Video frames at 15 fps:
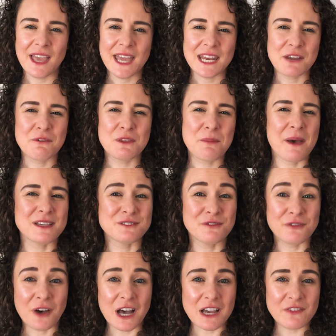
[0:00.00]
Now, for the past
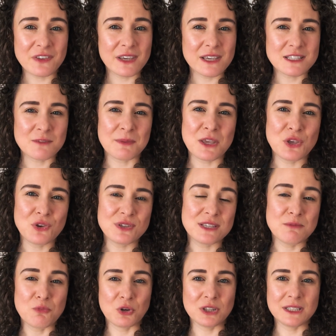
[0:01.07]
5 years, I've been
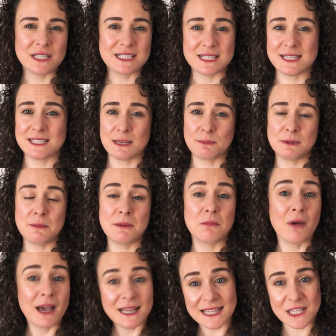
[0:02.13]
using Mondly to supplement
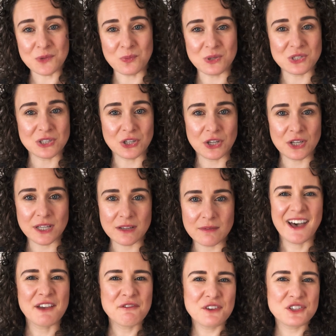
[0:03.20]
my language learning.
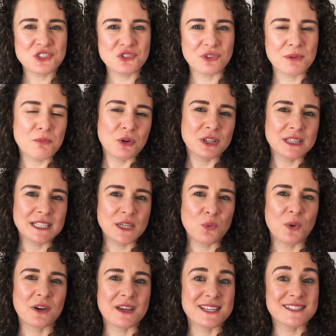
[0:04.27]
I first joined Mondly
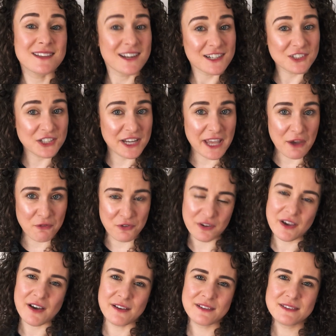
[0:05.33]
when I started learning
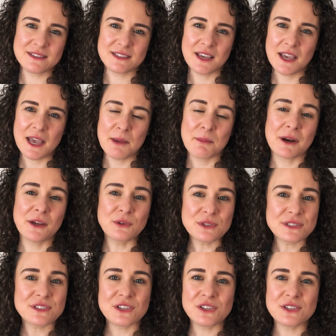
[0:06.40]
Afrikaans, but I
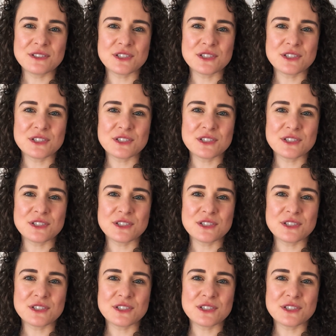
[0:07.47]
also use